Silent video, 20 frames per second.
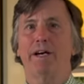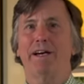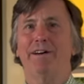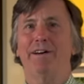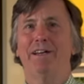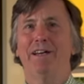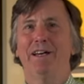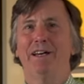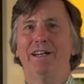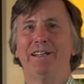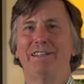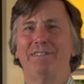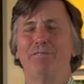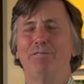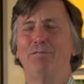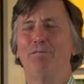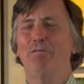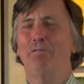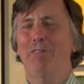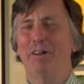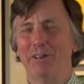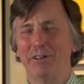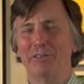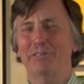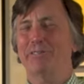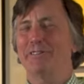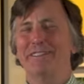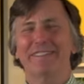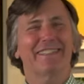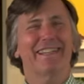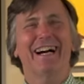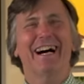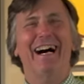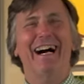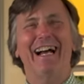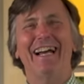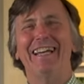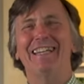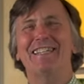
a, a wonderful guy.